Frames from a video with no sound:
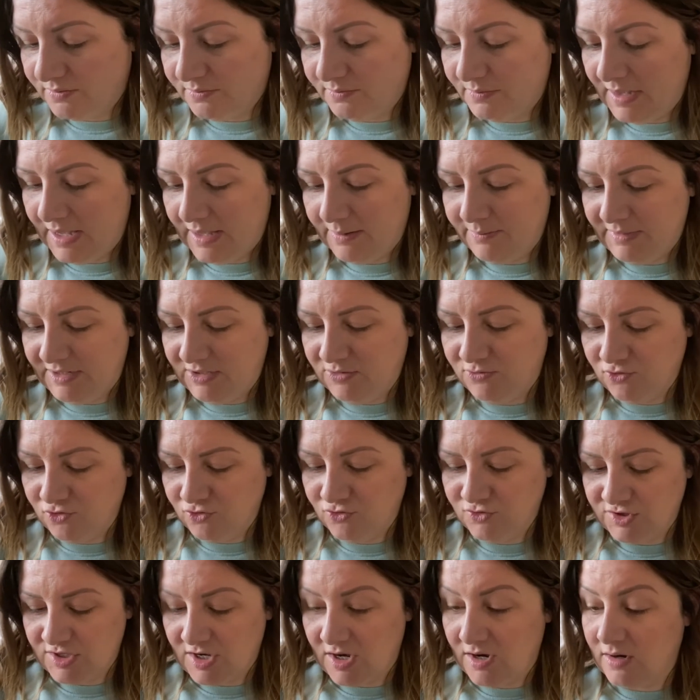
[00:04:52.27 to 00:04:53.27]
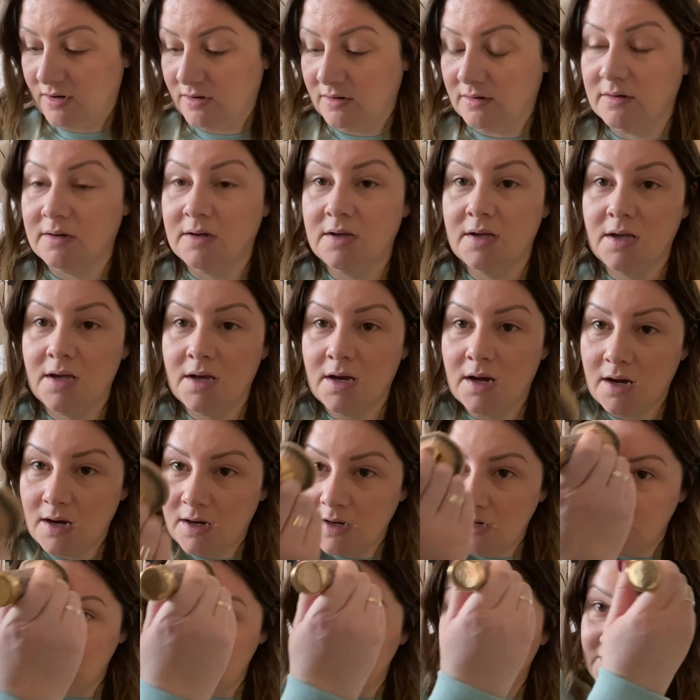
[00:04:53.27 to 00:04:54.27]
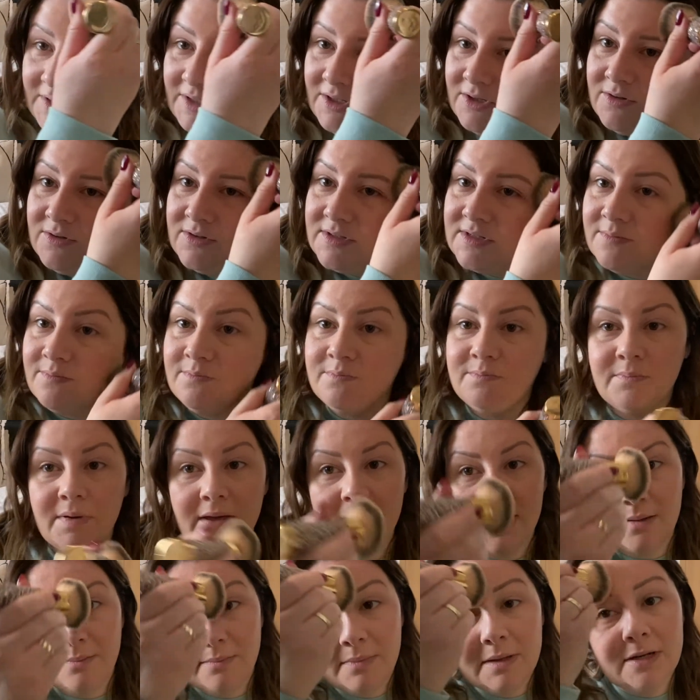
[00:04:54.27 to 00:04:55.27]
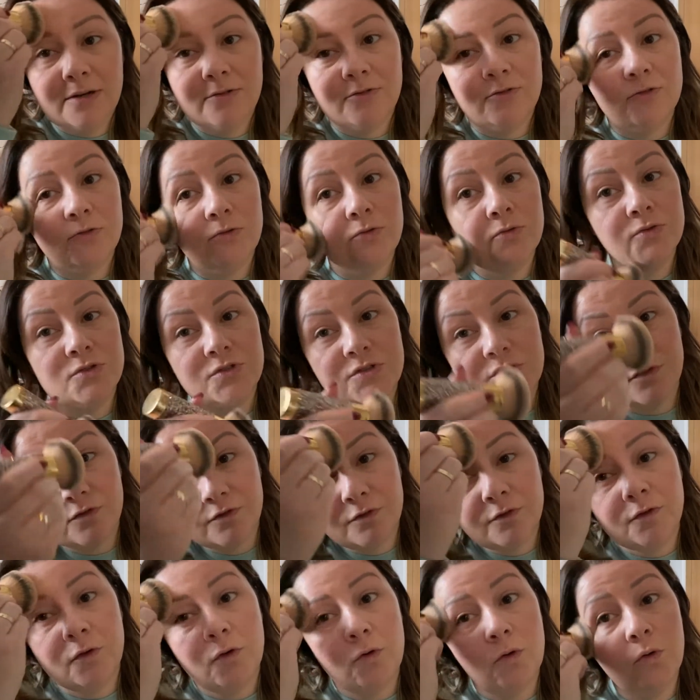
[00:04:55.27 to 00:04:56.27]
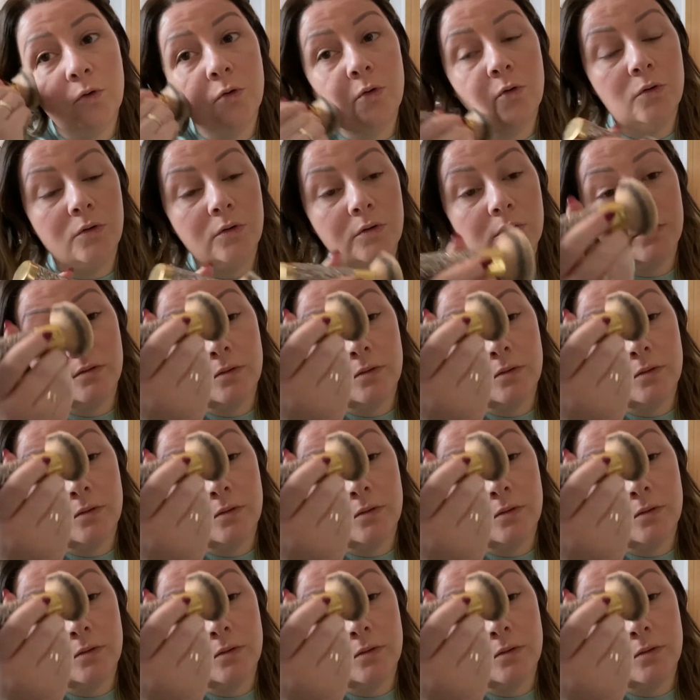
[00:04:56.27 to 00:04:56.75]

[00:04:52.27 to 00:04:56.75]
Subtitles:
Bare Minerals are. I've been using Bare Minerals for